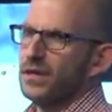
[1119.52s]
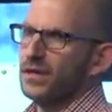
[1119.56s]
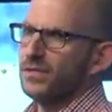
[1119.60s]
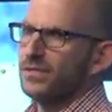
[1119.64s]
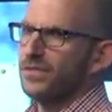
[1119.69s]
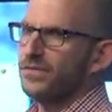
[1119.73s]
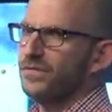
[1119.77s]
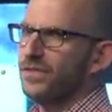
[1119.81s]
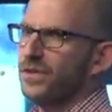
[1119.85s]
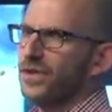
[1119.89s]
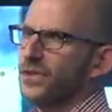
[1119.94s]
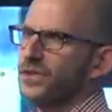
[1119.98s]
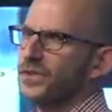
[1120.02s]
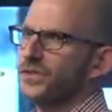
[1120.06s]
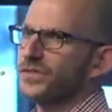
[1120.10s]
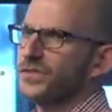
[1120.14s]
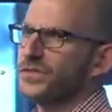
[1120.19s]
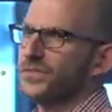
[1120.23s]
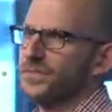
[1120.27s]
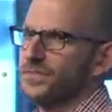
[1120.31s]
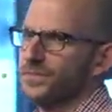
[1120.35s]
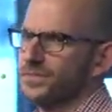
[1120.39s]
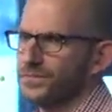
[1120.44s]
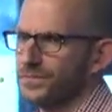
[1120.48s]
The
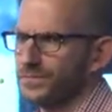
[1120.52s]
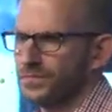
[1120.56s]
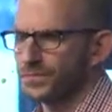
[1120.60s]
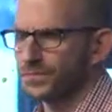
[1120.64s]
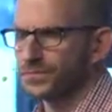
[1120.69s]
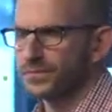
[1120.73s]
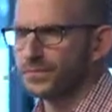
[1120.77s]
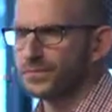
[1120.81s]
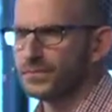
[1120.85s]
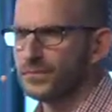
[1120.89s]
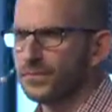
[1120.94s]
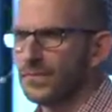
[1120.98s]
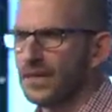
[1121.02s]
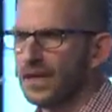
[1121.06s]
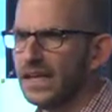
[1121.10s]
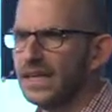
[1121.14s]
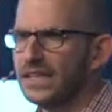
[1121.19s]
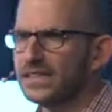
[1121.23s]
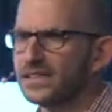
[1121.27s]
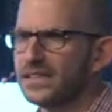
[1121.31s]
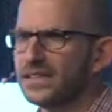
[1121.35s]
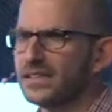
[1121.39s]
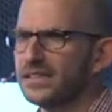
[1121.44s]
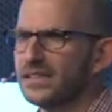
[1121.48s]
first
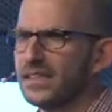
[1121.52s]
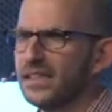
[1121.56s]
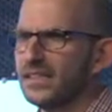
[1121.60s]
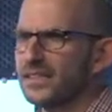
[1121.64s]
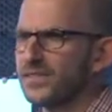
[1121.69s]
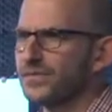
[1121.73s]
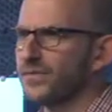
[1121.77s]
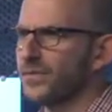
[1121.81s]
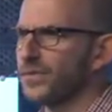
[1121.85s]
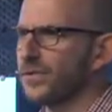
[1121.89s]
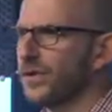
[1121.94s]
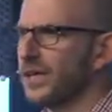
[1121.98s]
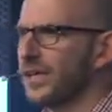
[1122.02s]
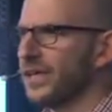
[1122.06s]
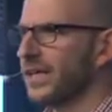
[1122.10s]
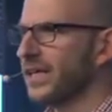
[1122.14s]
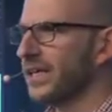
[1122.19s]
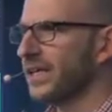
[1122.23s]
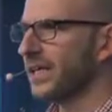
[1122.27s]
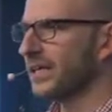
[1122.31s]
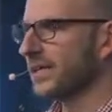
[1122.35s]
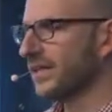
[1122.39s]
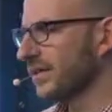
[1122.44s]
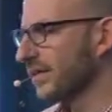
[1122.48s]
is for
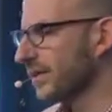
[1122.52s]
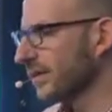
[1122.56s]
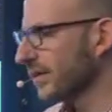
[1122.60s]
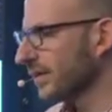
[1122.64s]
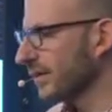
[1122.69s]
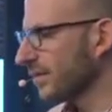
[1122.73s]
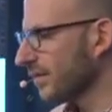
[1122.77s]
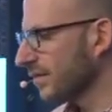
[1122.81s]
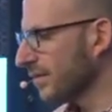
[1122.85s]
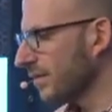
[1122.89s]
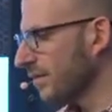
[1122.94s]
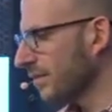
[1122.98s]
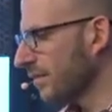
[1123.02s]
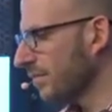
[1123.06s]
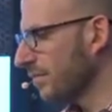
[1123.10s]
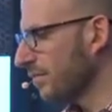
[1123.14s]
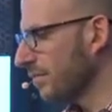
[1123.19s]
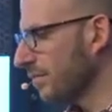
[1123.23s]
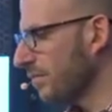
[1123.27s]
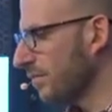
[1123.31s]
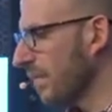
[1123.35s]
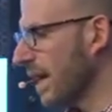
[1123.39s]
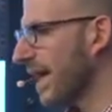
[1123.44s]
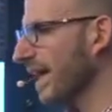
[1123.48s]
a
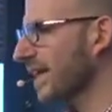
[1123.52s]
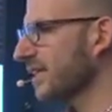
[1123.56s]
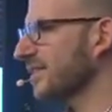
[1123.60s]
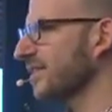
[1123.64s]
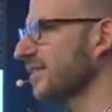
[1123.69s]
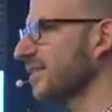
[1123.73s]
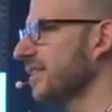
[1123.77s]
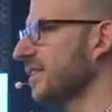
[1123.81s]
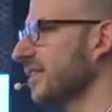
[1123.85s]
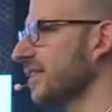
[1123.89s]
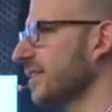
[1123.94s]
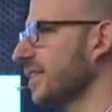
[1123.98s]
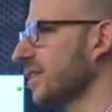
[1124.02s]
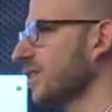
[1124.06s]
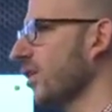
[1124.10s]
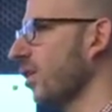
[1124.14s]
magazine